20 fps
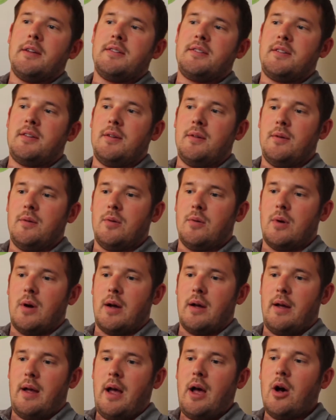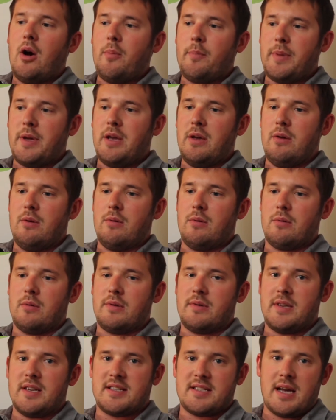to help
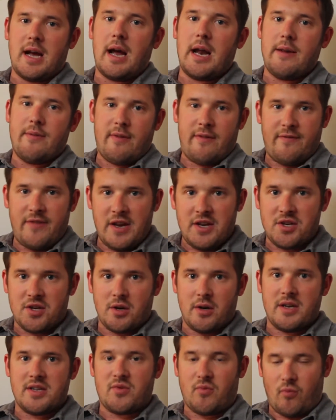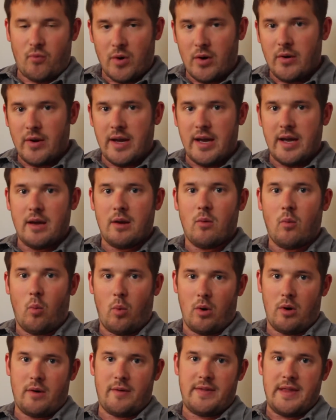you decide if a feature is really
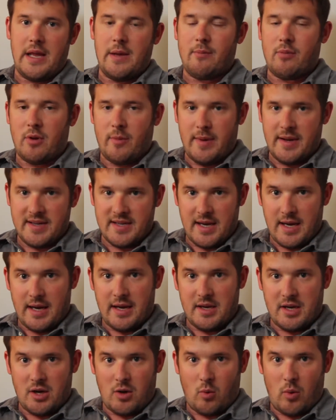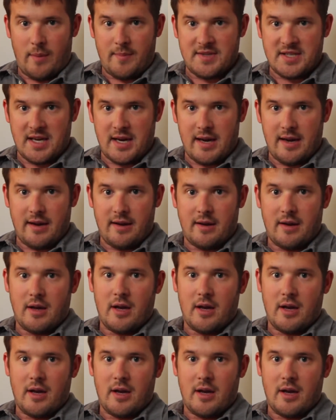worth implementing into your website.